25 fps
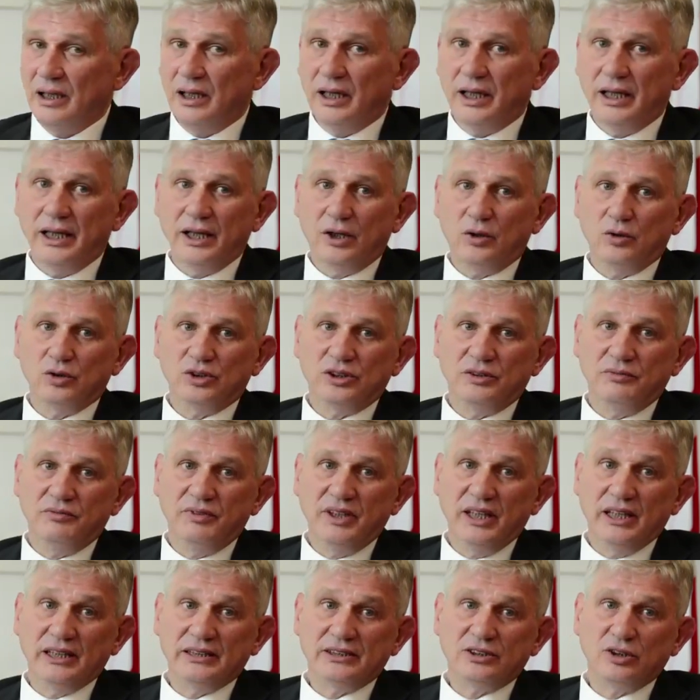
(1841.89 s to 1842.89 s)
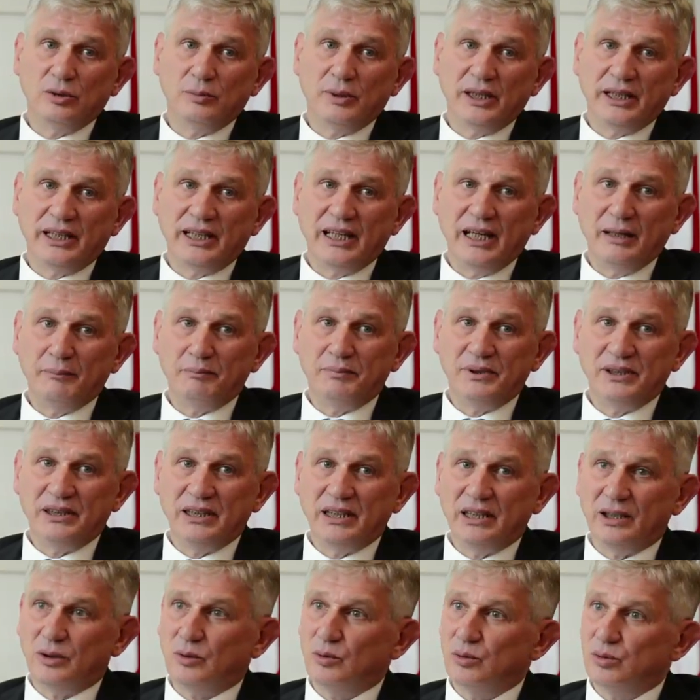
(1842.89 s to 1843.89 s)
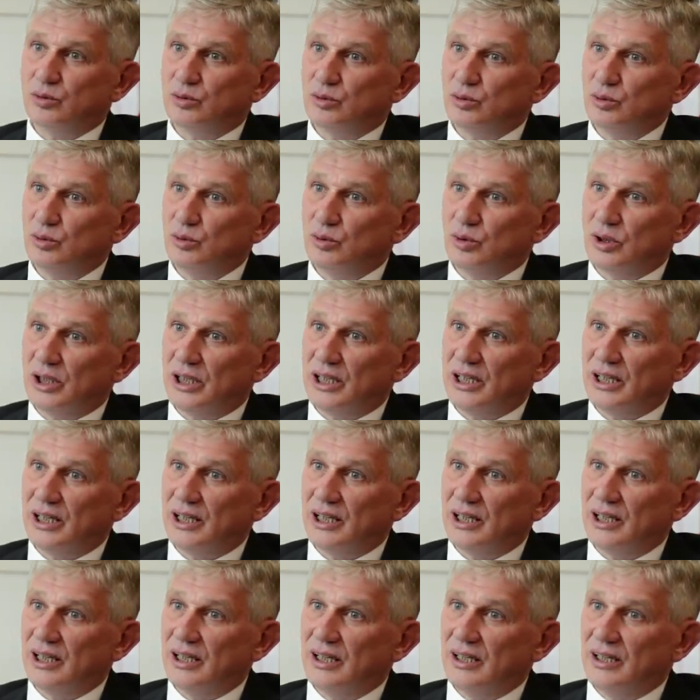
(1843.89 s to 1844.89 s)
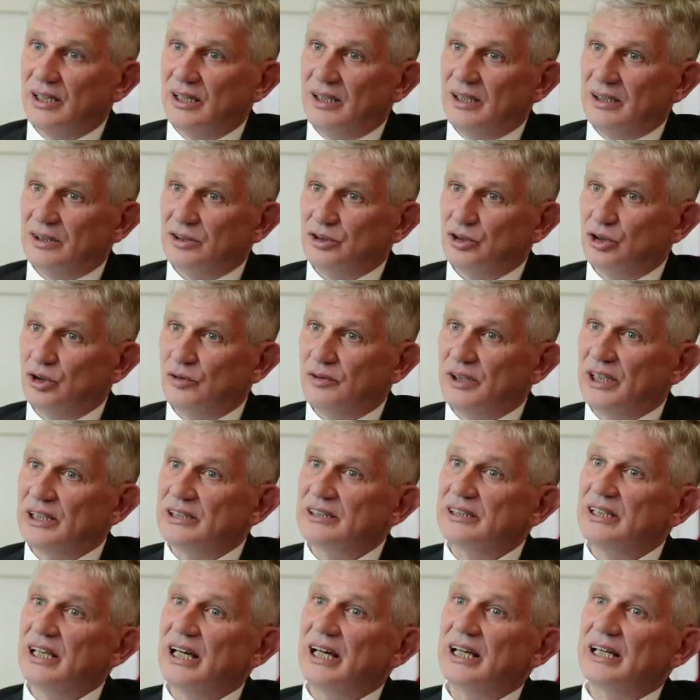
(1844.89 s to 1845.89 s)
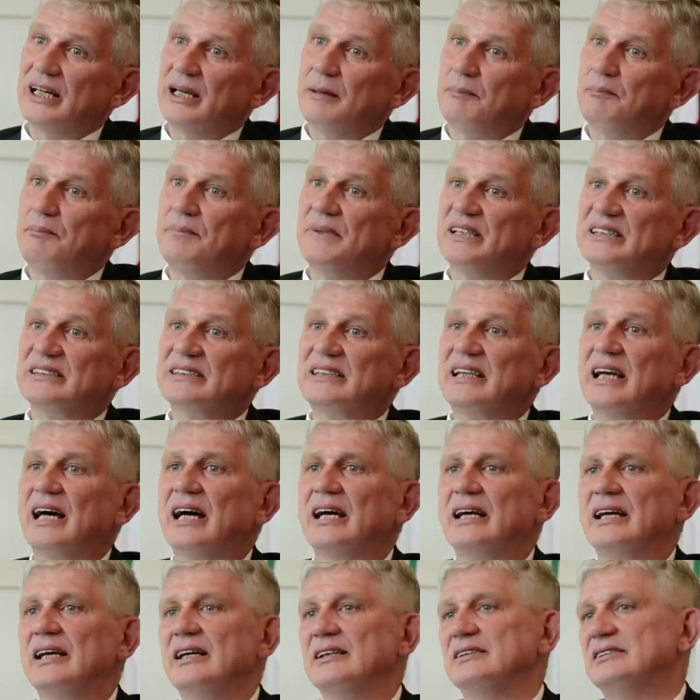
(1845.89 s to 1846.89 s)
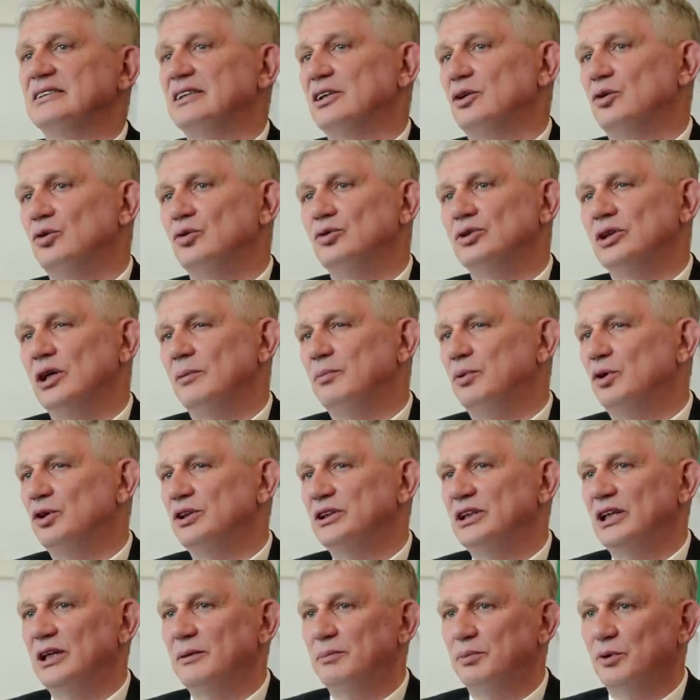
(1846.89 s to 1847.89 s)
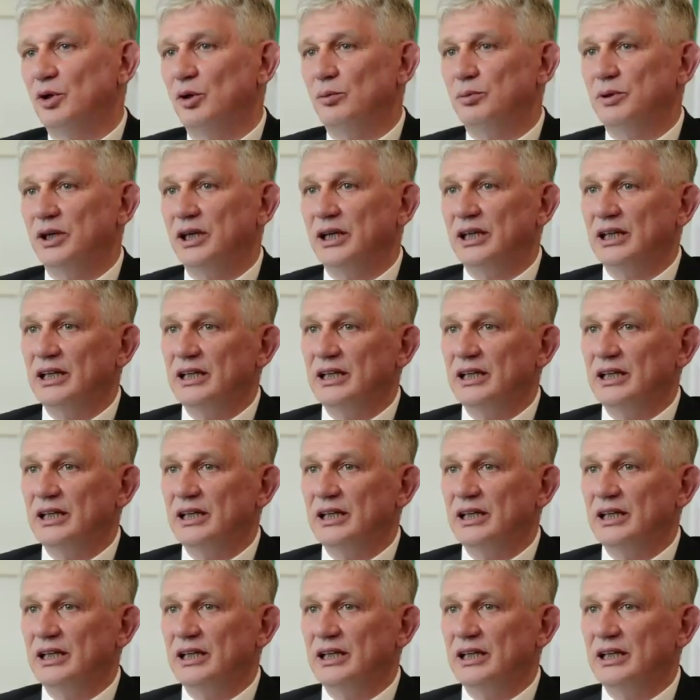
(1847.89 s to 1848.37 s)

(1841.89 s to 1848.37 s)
There are very nice movies, but also we have a wonderful